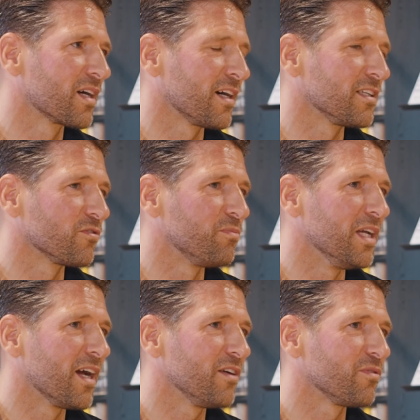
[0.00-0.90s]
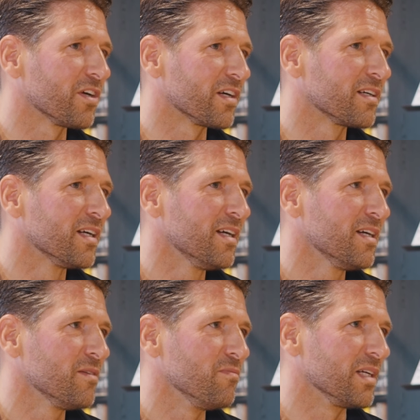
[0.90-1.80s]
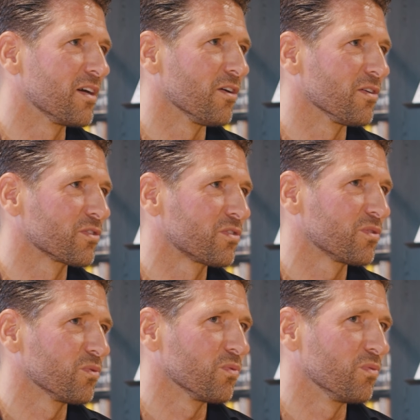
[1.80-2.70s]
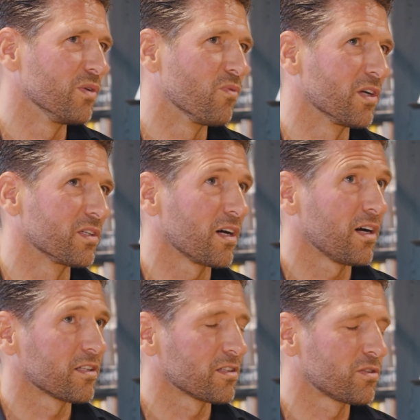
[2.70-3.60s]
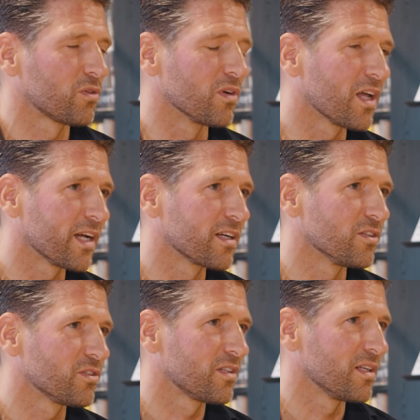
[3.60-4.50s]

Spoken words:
a kind of behavior because we want others to like us,